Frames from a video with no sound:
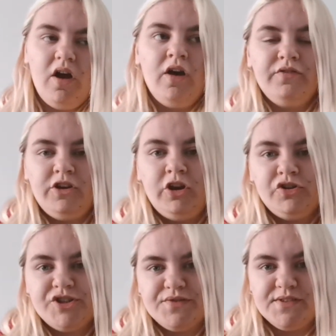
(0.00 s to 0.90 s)

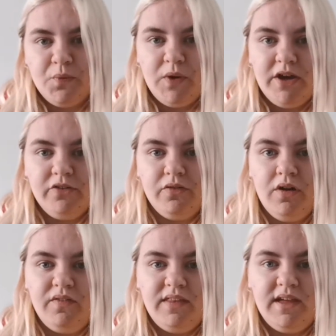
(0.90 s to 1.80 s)
afternoon shifts at work
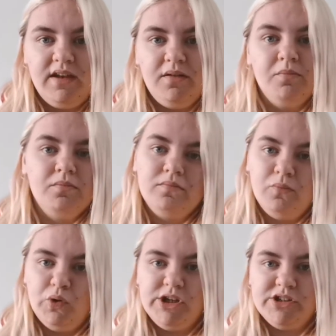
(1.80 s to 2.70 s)
rather than
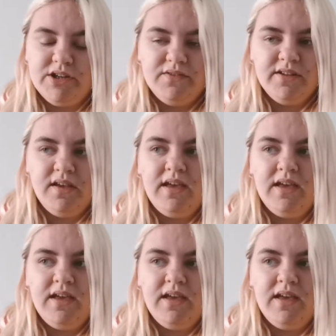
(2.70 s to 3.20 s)
morning shifts.